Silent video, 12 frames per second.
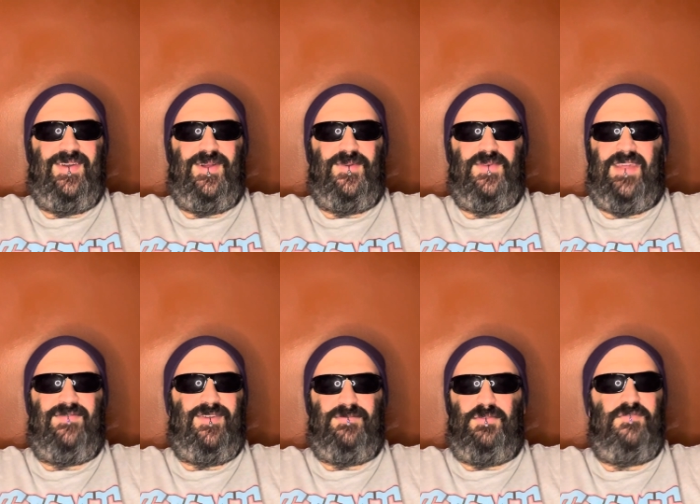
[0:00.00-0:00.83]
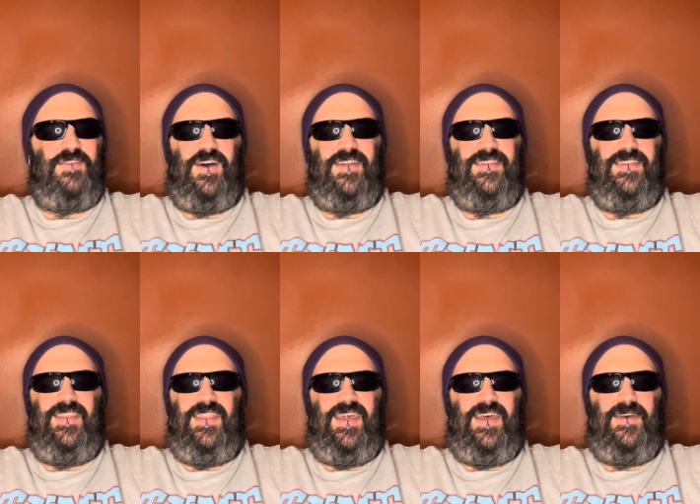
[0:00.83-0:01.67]
or whatever and move on.
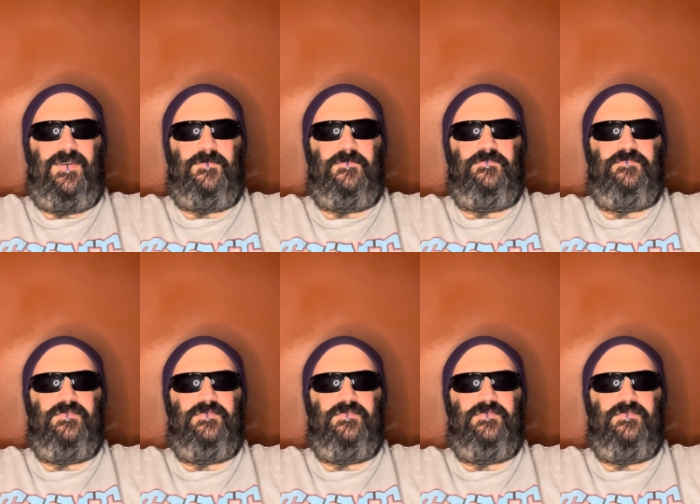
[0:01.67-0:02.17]
Um,